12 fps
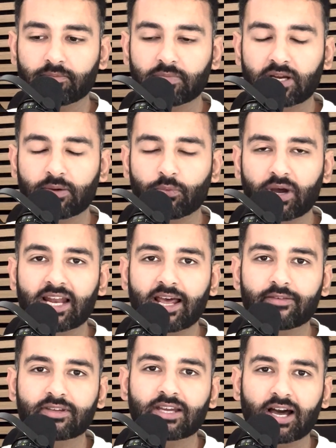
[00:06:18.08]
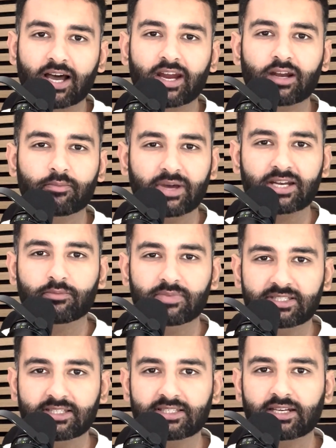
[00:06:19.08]
But while having a higher and better
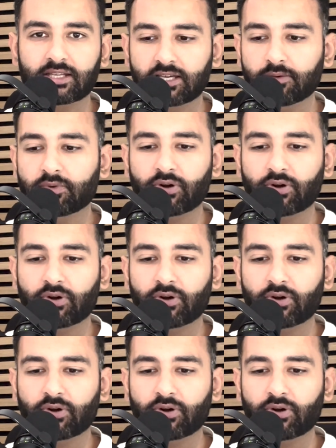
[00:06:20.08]
business and income and